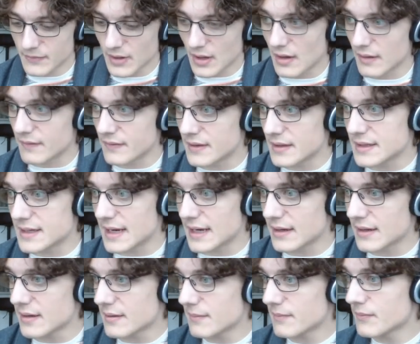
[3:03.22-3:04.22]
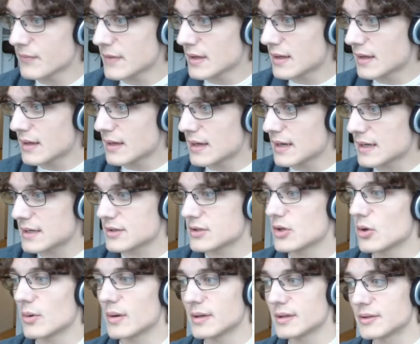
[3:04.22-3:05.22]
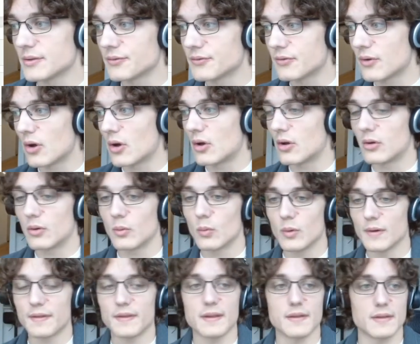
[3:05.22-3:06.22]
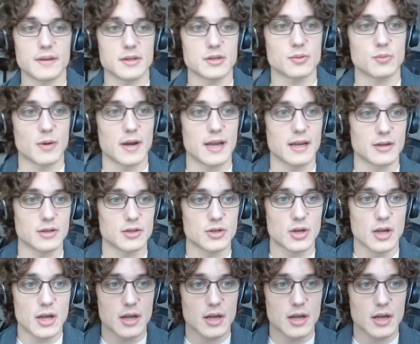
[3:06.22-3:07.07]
of the data is going to fall within this range.